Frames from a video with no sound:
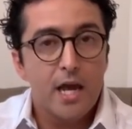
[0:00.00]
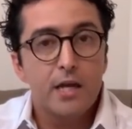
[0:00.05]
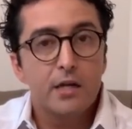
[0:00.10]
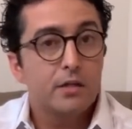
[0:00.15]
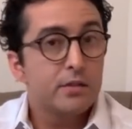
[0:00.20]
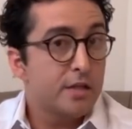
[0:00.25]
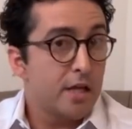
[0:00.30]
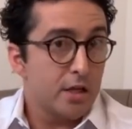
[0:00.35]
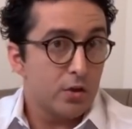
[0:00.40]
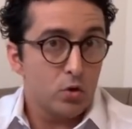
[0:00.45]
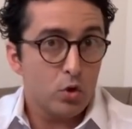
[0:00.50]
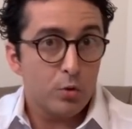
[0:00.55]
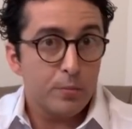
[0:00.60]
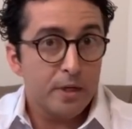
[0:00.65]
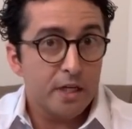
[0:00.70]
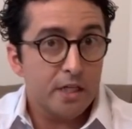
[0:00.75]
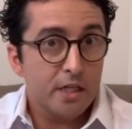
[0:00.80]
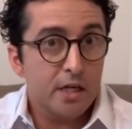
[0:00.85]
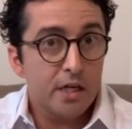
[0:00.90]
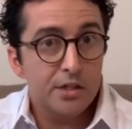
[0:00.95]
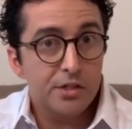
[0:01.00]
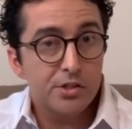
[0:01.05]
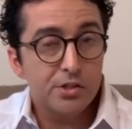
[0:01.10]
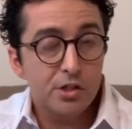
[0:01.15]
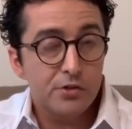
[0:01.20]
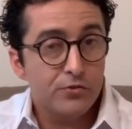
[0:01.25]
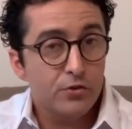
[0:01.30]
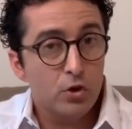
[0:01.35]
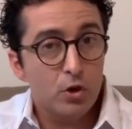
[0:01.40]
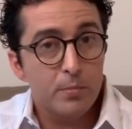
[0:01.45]
and take your
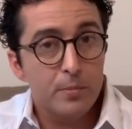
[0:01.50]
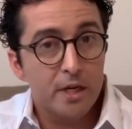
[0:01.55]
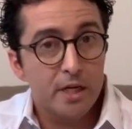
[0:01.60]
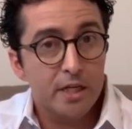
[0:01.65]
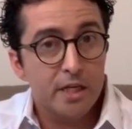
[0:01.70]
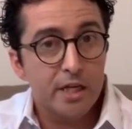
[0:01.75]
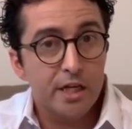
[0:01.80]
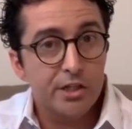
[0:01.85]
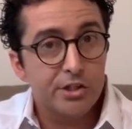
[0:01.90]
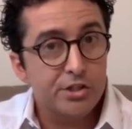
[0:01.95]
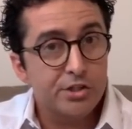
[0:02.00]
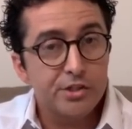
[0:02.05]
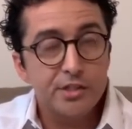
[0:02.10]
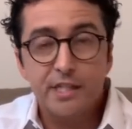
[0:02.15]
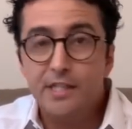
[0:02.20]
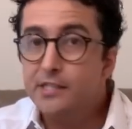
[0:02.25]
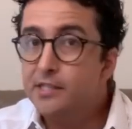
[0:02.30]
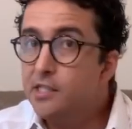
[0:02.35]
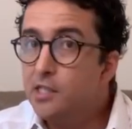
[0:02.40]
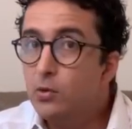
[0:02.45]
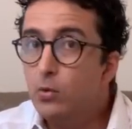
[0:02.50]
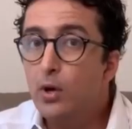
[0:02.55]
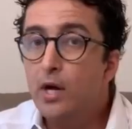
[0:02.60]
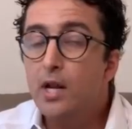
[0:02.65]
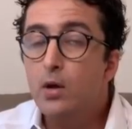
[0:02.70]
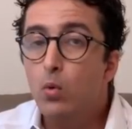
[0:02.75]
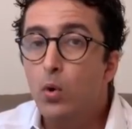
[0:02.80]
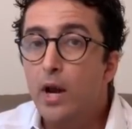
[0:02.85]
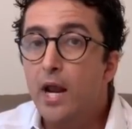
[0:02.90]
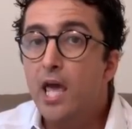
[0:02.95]
medications if you're on medications and see
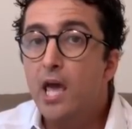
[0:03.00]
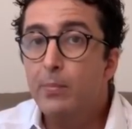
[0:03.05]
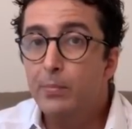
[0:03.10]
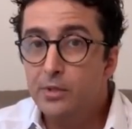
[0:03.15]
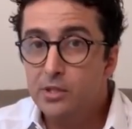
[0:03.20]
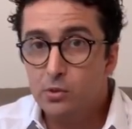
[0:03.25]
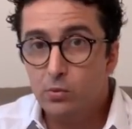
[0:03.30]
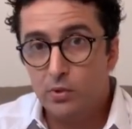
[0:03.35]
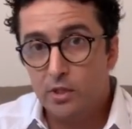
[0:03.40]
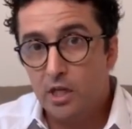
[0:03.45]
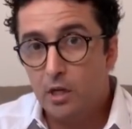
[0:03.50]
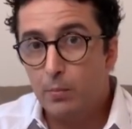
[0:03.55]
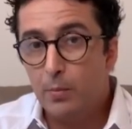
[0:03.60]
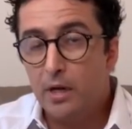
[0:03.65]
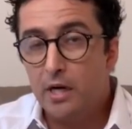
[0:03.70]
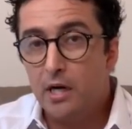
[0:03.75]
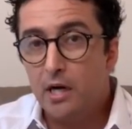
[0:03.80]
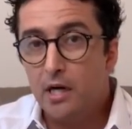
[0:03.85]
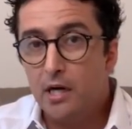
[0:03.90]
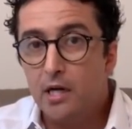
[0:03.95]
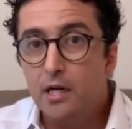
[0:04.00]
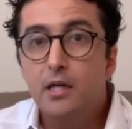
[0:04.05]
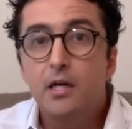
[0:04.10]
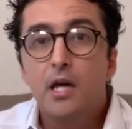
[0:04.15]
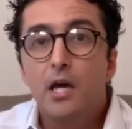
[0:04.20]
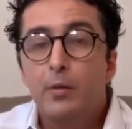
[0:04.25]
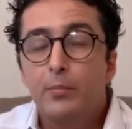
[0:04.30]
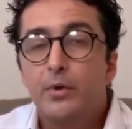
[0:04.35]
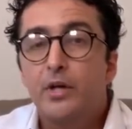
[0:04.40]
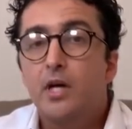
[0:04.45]
what, what happens with that banana.
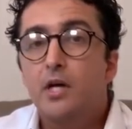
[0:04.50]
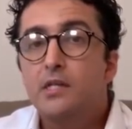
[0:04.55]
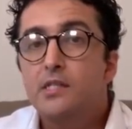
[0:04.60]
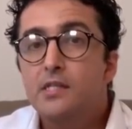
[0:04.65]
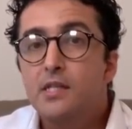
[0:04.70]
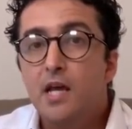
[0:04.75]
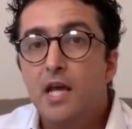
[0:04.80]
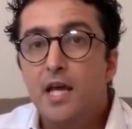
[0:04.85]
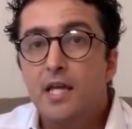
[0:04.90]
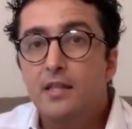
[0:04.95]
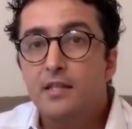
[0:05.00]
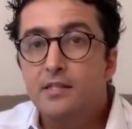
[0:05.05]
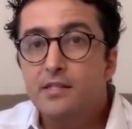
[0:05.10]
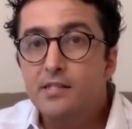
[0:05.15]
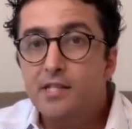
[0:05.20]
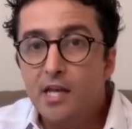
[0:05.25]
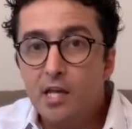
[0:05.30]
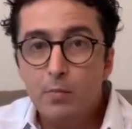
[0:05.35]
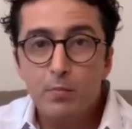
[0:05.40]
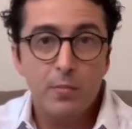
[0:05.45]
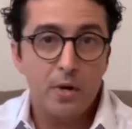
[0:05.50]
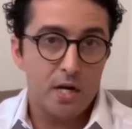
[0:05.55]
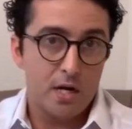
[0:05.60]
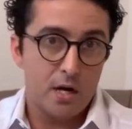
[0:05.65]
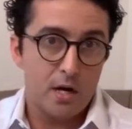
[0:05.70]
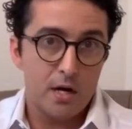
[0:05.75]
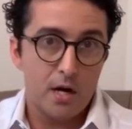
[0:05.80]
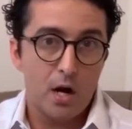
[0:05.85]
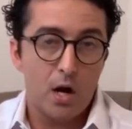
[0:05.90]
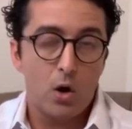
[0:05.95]
Because the same
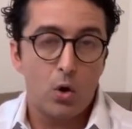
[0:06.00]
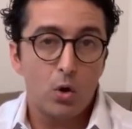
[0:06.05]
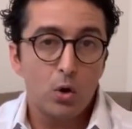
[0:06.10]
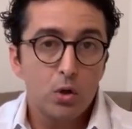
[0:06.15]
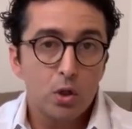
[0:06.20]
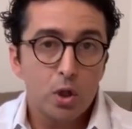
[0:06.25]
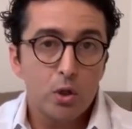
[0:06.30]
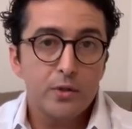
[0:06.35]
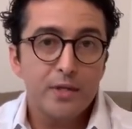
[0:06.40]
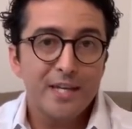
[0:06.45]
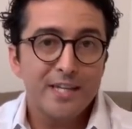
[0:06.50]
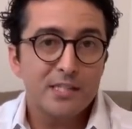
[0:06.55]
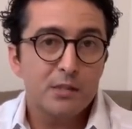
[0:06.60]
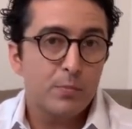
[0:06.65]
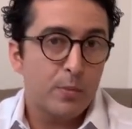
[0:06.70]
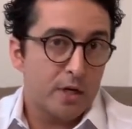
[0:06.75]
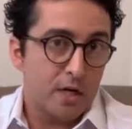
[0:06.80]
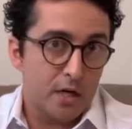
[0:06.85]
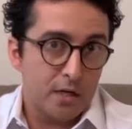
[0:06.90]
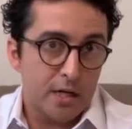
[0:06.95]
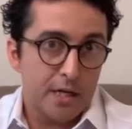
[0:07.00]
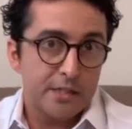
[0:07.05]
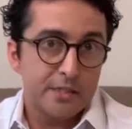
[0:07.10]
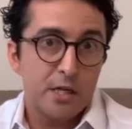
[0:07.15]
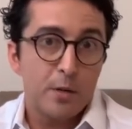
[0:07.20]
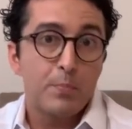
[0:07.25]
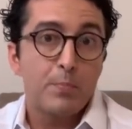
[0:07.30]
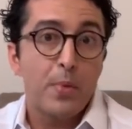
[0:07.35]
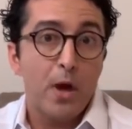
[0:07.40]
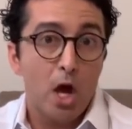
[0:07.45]
banana, although yes, banana
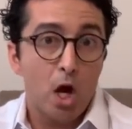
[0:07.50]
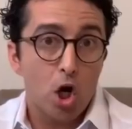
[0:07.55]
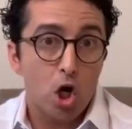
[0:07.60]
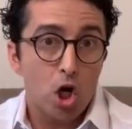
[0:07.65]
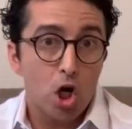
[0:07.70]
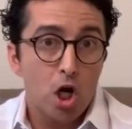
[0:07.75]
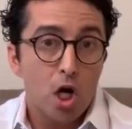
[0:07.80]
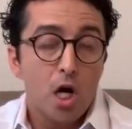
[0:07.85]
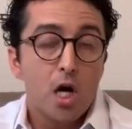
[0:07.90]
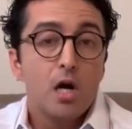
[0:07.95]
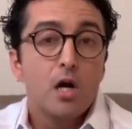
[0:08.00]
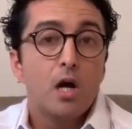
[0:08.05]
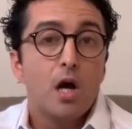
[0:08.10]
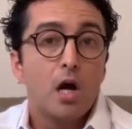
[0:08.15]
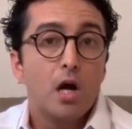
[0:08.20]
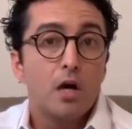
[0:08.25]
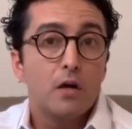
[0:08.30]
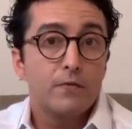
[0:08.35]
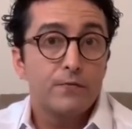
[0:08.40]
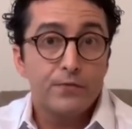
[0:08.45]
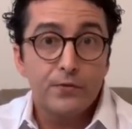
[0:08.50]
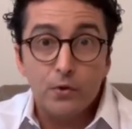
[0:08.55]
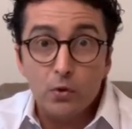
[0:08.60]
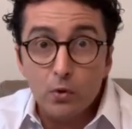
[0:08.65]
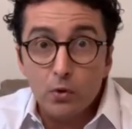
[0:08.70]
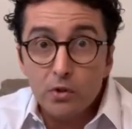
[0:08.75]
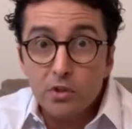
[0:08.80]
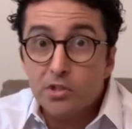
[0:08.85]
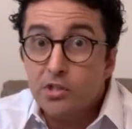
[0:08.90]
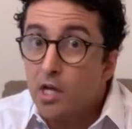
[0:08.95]
is a better uh,
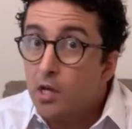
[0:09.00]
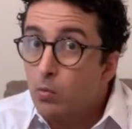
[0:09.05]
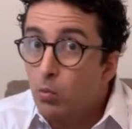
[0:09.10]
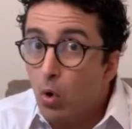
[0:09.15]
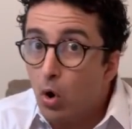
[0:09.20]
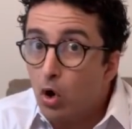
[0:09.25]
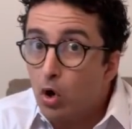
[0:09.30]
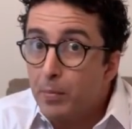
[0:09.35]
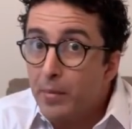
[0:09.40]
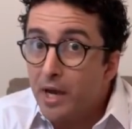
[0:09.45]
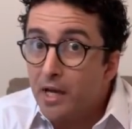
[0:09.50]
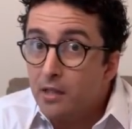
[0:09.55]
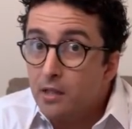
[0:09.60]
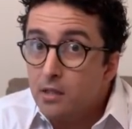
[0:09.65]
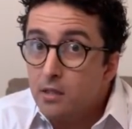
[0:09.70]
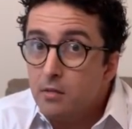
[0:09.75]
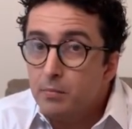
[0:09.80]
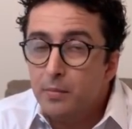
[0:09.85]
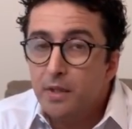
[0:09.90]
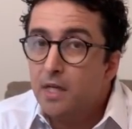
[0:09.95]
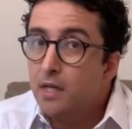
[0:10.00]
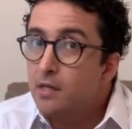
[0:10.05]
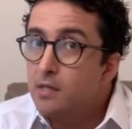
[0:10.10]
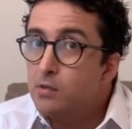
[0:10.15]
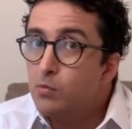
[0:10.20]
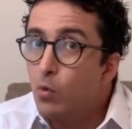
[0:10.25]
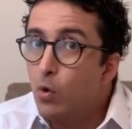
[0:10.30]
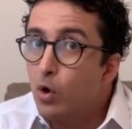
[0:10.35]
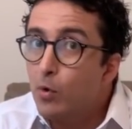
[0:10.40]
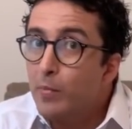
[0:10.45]
fruit than watermelon
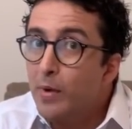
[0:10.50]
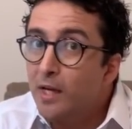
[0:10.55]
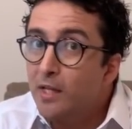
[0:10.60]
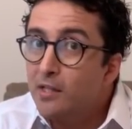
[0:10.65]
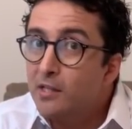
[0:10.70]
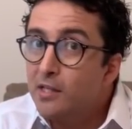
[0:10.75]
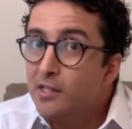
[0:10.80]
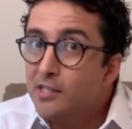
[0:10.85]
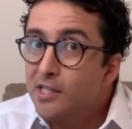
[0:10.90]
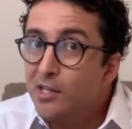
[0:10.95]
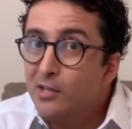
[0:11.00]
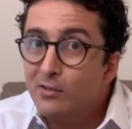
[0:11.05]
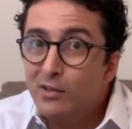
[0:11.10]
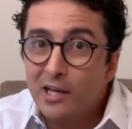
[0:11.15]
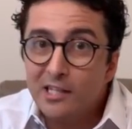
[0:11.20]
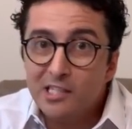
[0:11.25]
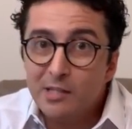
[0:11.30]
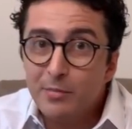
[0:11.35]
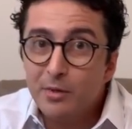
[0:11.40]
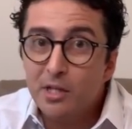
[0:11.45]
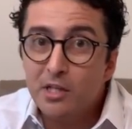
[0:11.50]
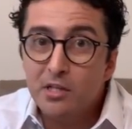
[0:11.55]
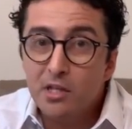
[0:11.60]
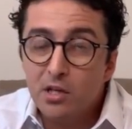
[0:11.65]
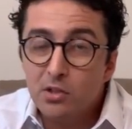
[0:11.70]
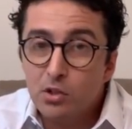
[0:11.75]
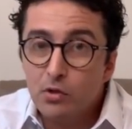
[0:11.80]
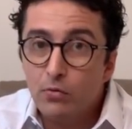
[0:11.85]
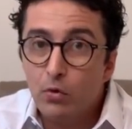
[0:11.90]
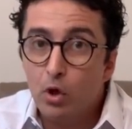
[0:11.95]
because watermelon is a glycemic
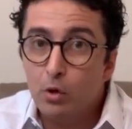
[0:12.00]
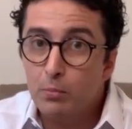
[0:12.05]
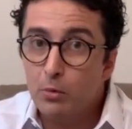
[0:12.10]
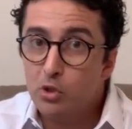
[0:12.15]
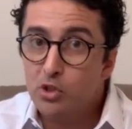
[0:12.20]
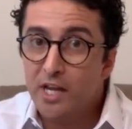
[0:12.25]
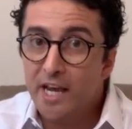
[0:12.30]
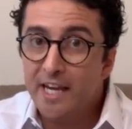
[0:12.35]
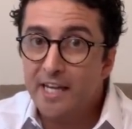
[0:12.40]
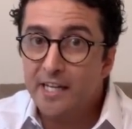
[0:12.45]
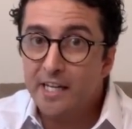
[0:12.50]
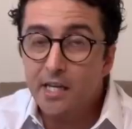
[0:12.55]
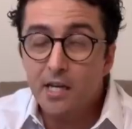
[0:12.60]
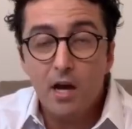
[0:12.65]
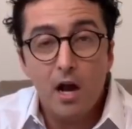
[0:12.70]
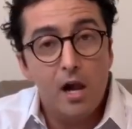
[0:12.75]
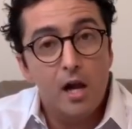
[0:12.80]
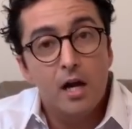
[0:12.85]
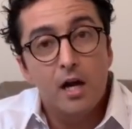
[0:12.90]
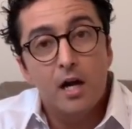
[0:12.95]
index of almost 80,